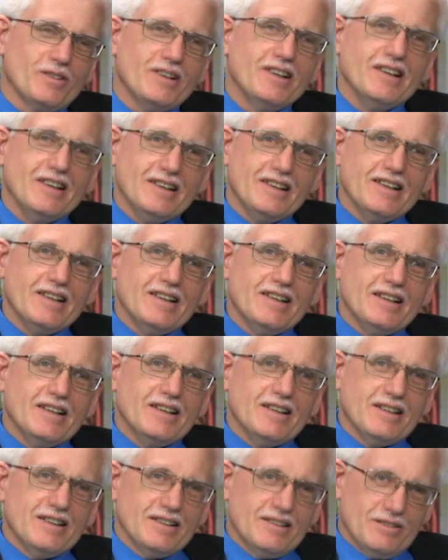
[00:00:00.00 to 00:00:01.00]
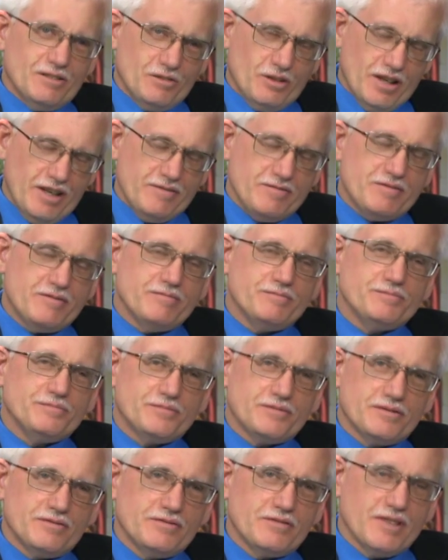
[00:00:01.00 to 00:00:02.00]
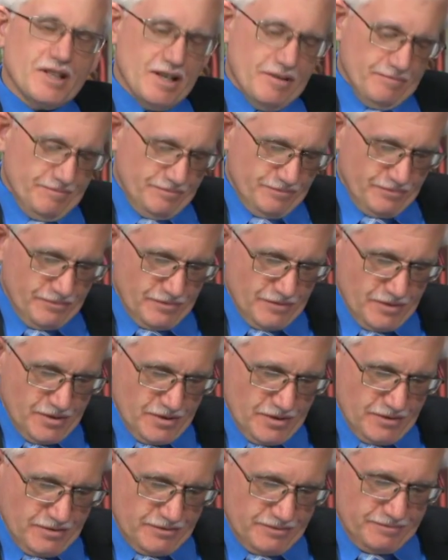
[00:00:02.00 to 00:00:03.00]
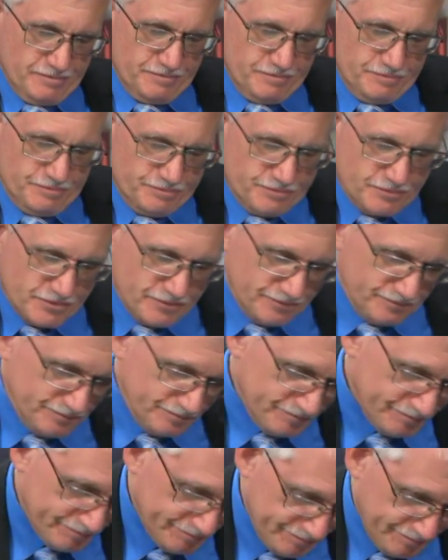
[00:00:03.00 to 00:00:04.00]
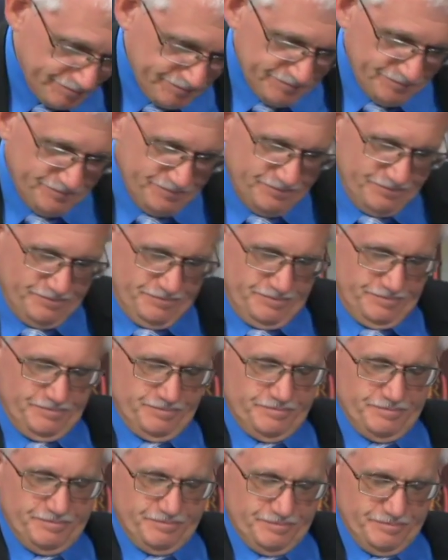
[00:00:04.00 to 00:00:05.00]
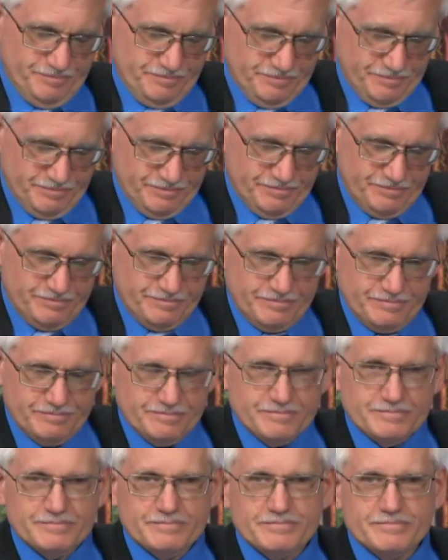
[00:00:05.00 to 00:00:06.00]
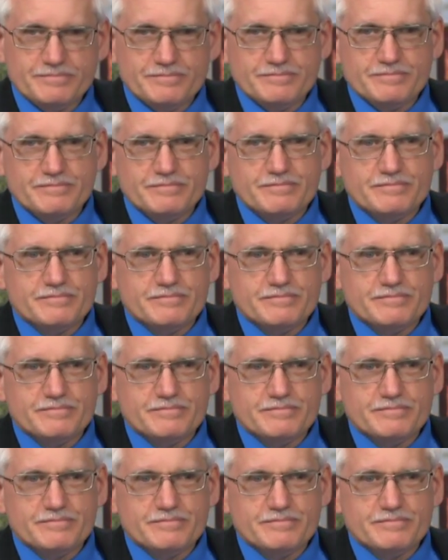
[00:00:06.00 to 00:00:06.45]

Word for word: Don Edwards. Right. Okay, so yep. can we go back to um, the special guest? Number 15.